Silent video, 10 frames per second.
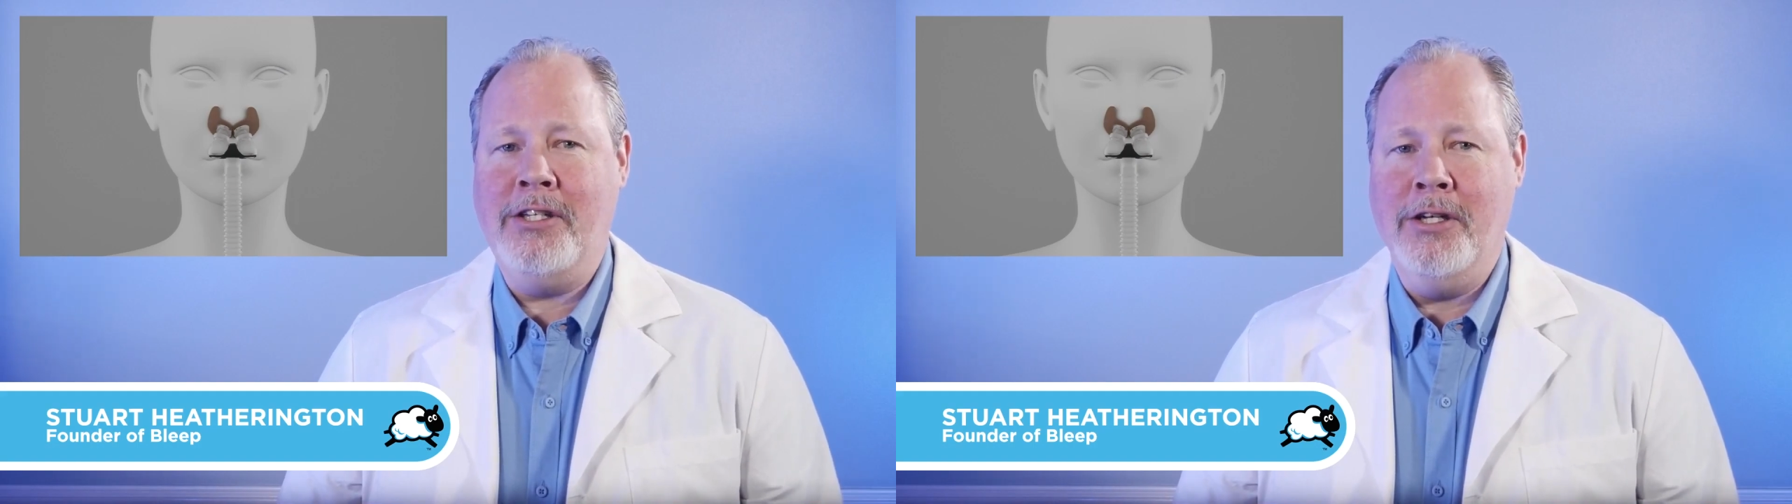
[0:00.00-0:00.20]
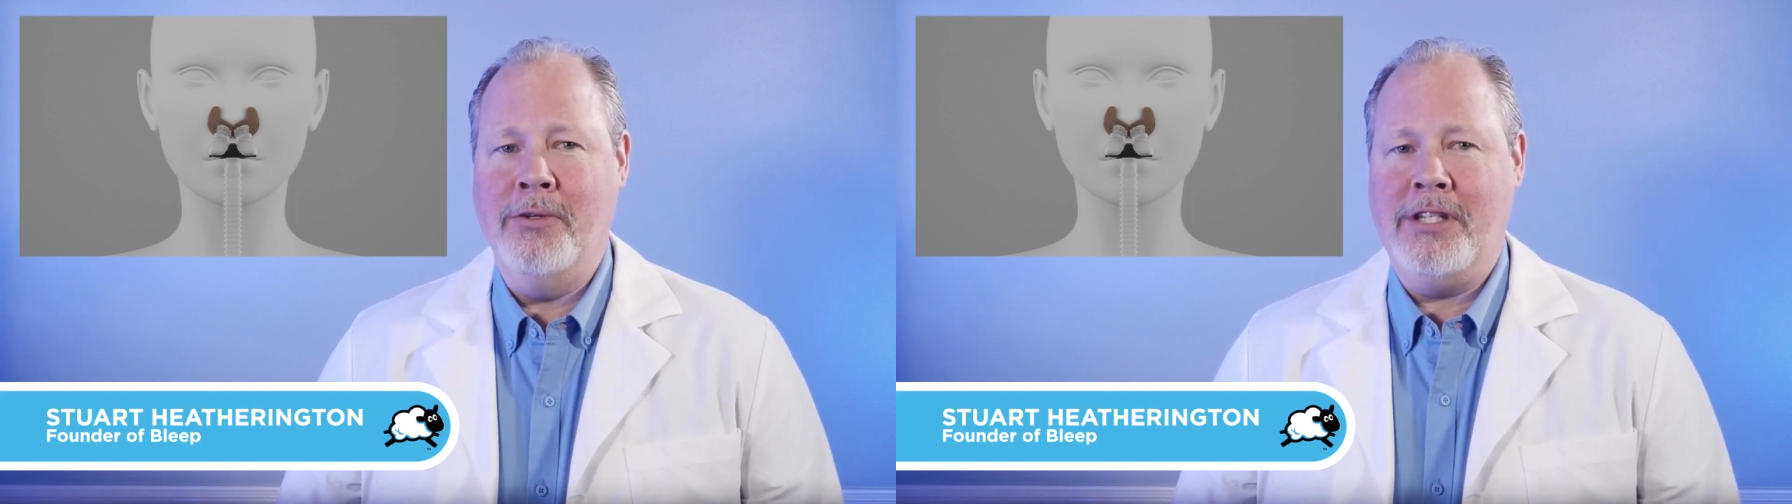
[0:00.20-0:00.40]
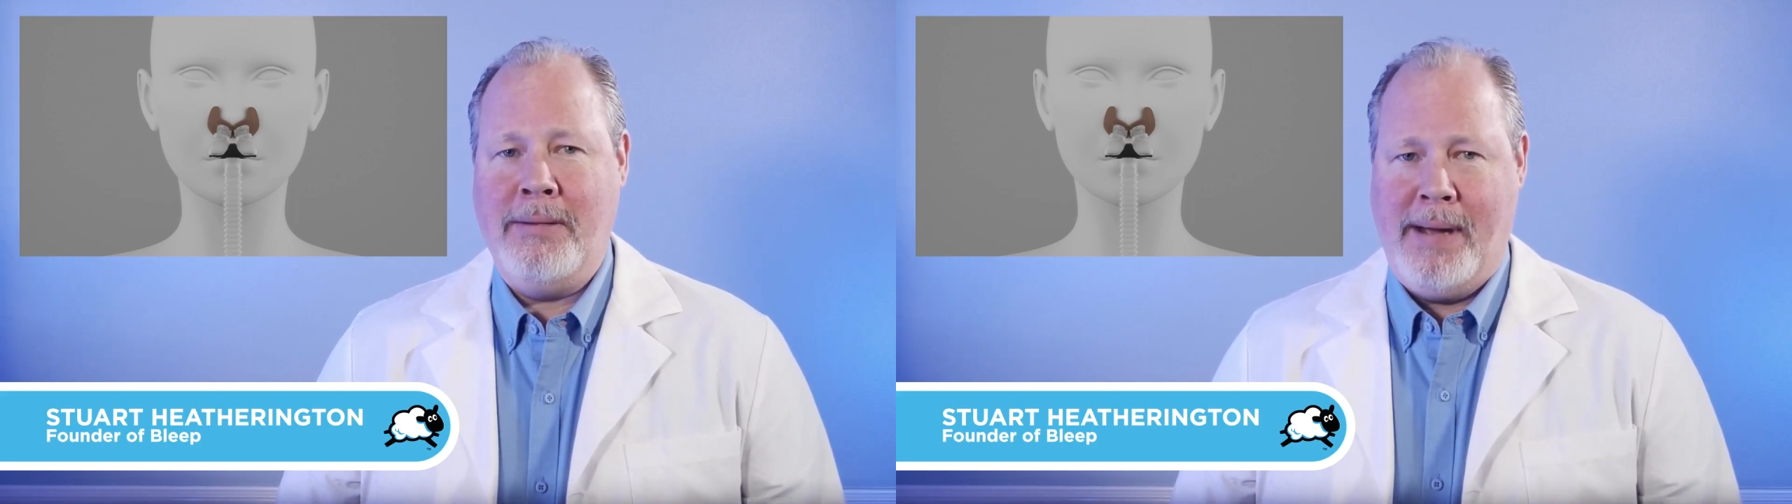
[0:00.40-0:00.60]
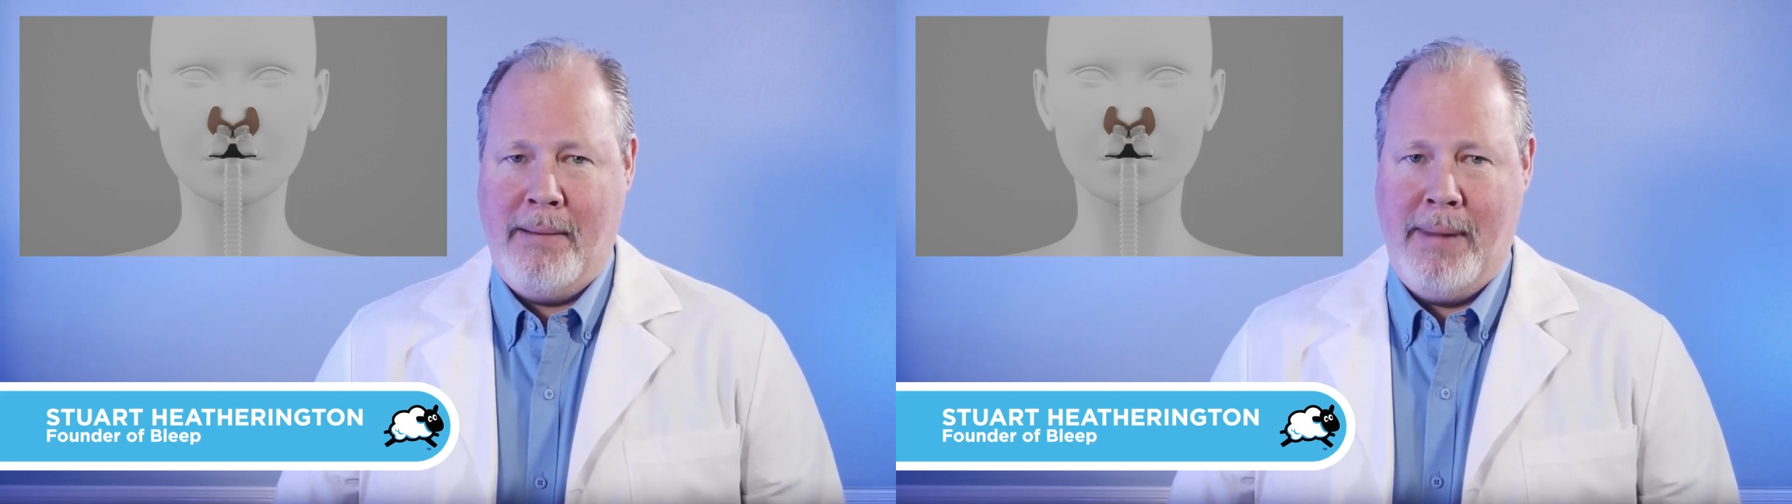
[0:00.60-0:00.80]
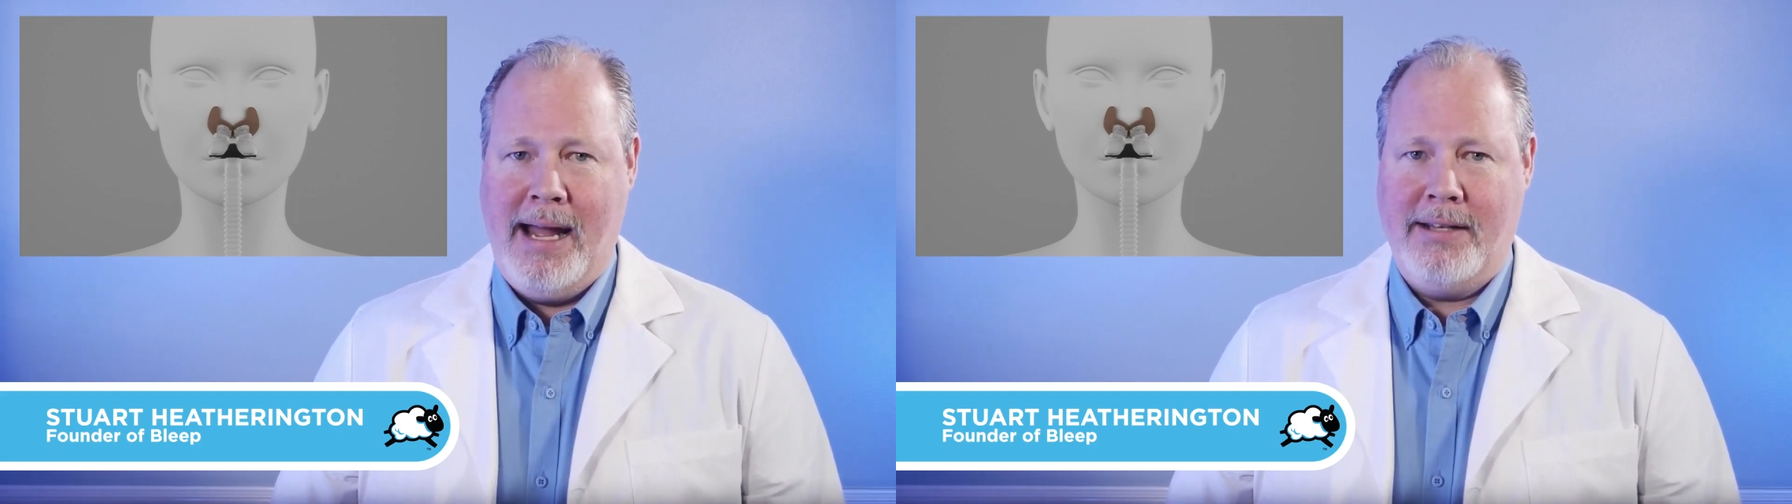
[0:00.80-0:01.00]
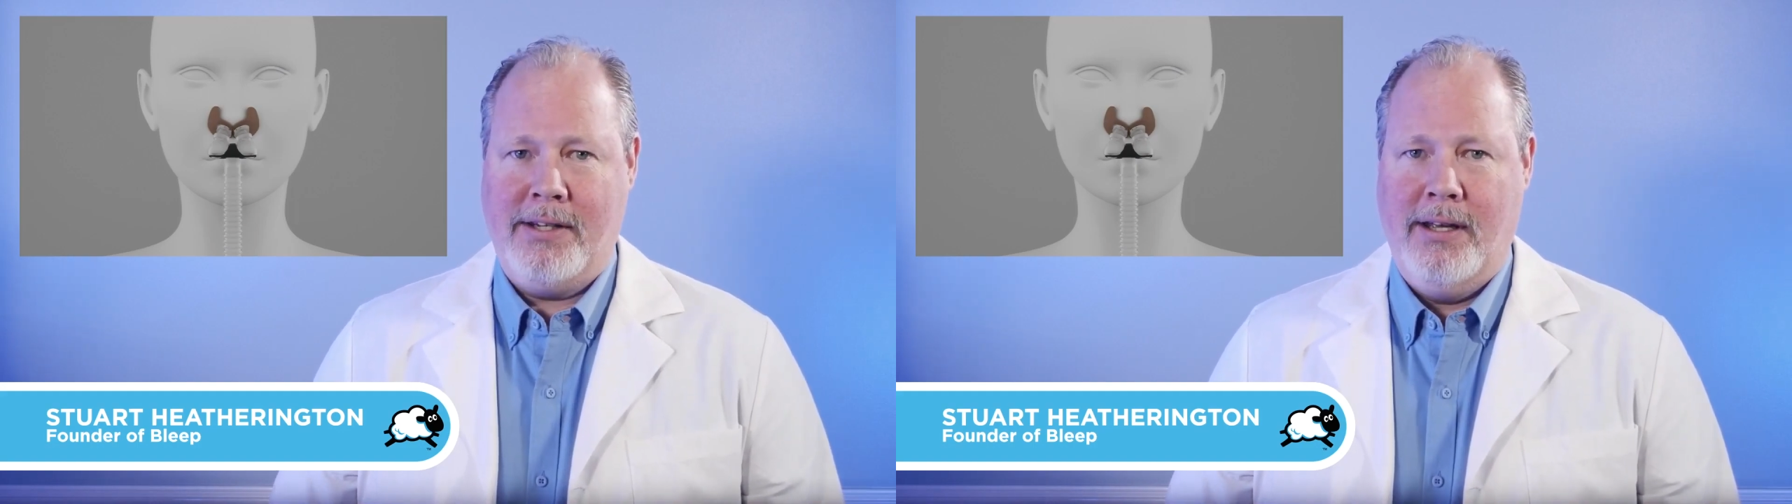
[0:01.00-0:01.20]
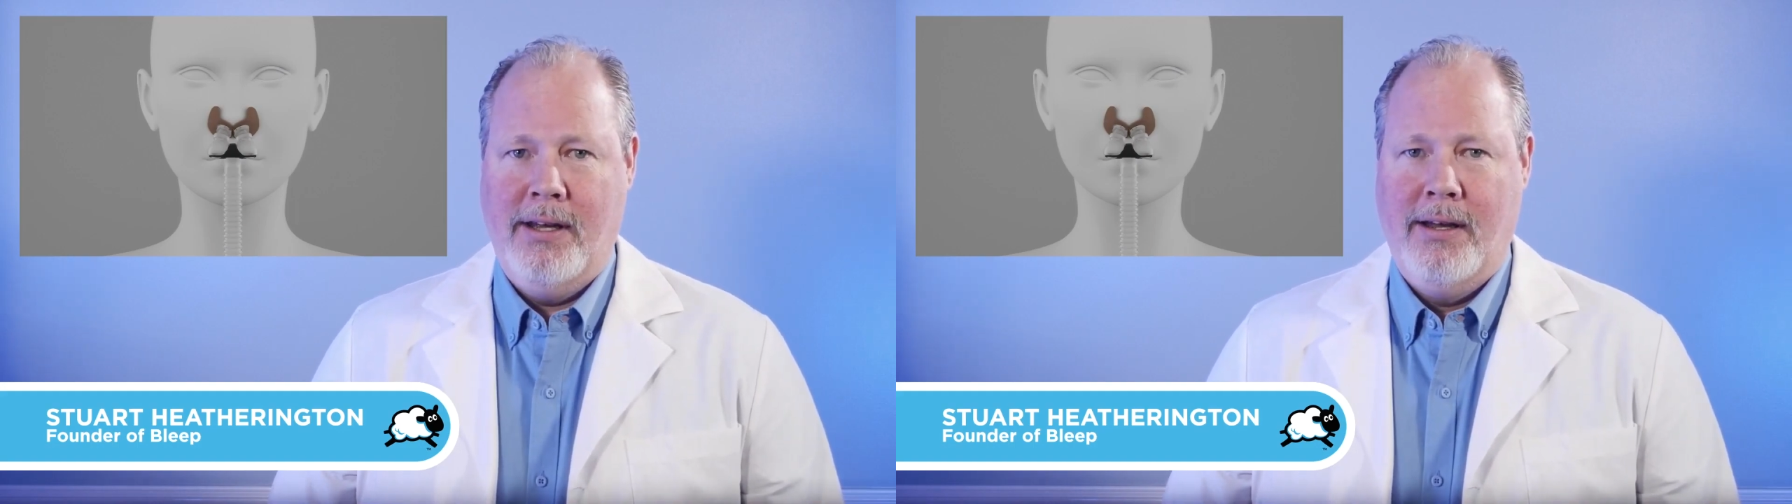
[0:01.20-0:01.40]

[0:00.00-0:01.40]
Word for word: sealed CPAP mask.